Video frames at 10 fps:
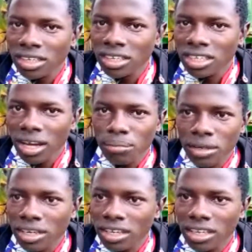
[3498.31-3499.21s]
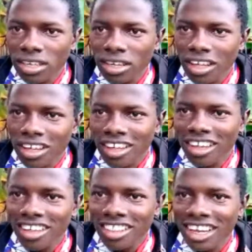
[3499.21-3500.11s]
is happening.
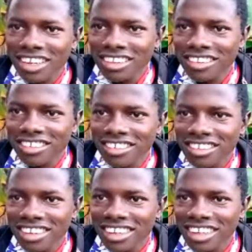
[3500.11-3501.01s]
That is true.